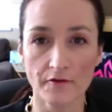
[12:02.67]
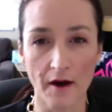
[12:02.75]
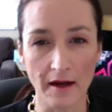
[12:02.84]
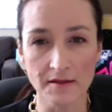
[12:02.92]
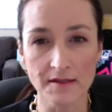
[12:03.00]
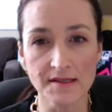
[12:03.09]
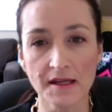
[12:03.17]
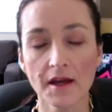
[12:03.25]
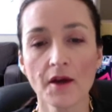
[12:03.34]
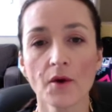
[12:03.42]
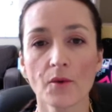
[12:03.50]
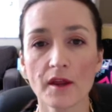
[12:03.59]
friends
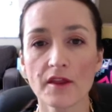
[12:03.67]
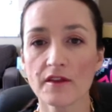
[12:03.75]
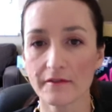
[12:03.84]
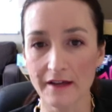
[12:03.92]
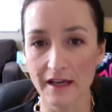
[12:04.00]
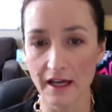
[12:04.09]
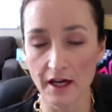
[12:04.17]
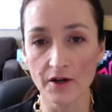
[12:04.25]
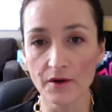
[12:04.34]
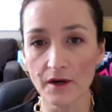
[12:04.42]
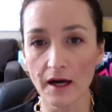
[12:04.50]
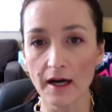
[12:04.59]
with the video,